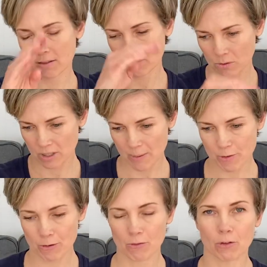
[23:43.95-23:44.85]
So step
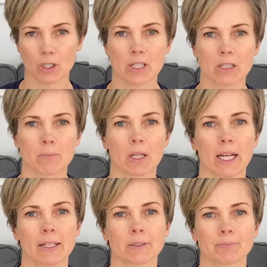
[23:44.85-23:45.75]
your foot to
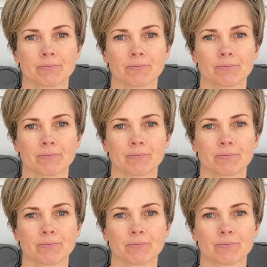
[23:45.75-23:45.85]
plank,